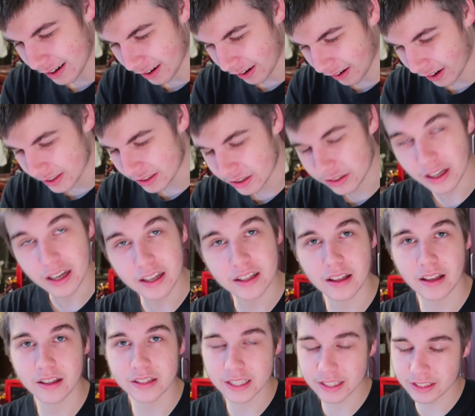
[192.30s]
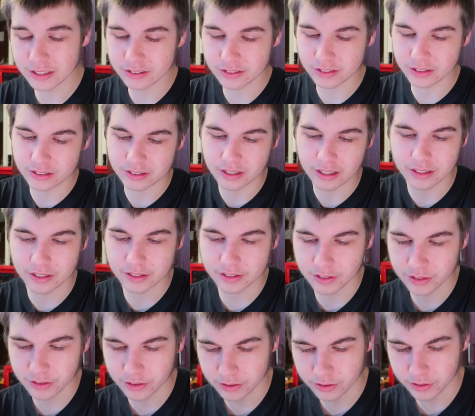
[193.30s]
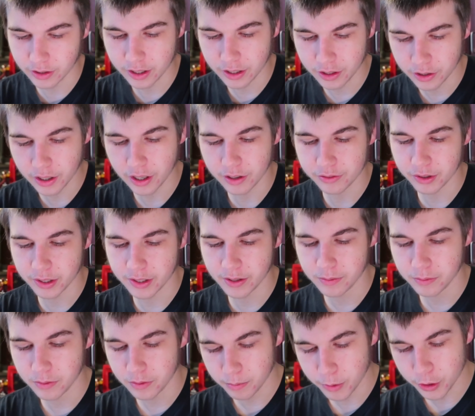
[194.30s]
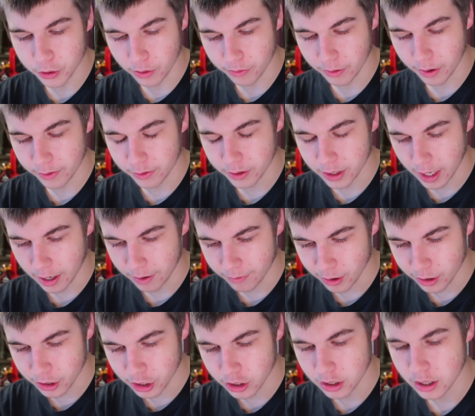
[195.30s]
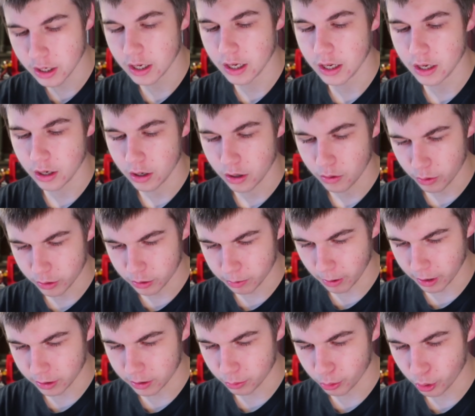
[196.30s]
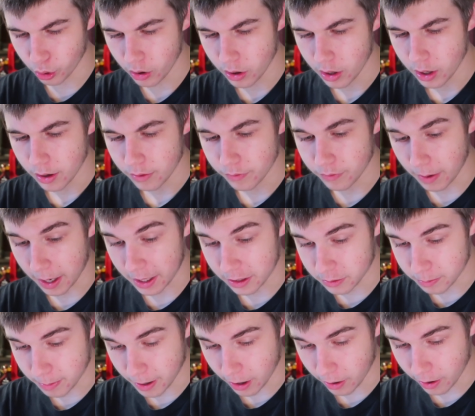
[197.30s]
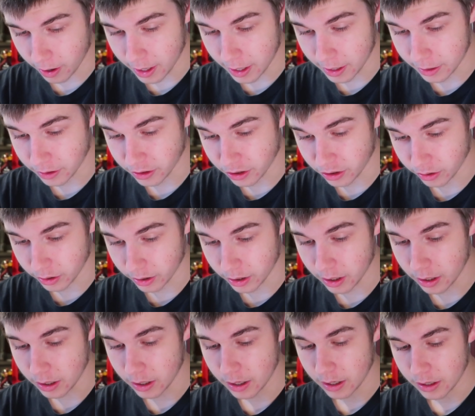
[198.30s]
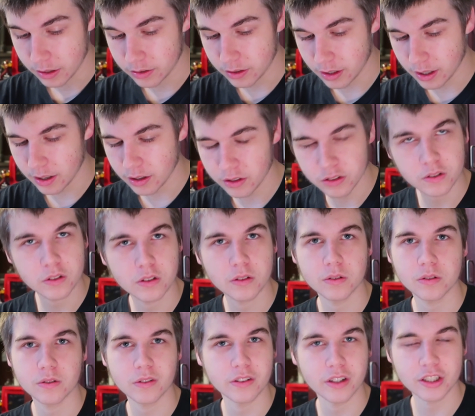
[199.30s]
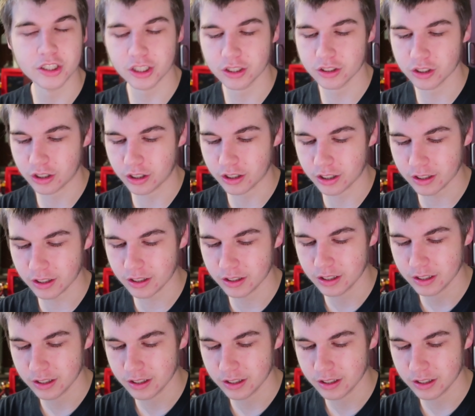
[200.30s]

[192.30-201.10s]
Alright, so I like this list. I like this list a lot. You got freaking Mystery Flavor and average. Respectable. Fazeberry and good. See, Electric Shock.